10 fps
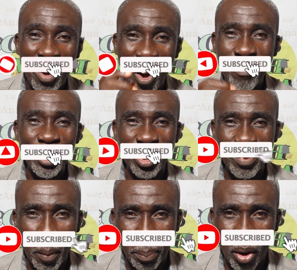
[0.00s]
Office of
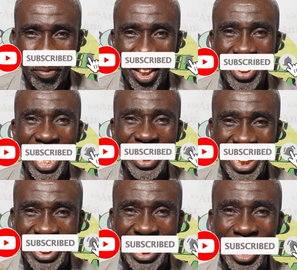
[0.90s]
the Prophet, and the
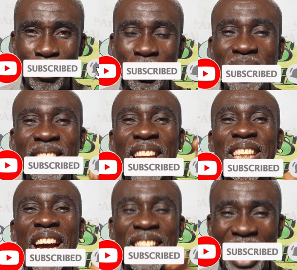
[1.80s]
team send
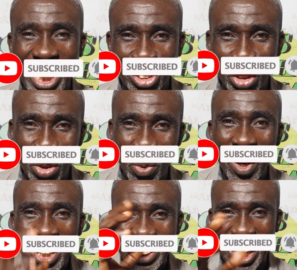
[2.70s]
their regards to you.
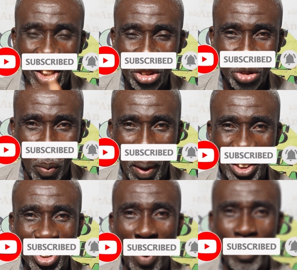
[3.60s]
Thank you so
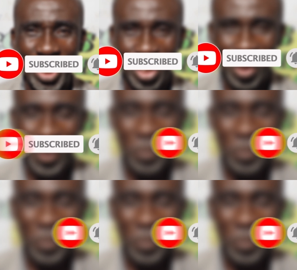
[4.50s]
much. God bless you.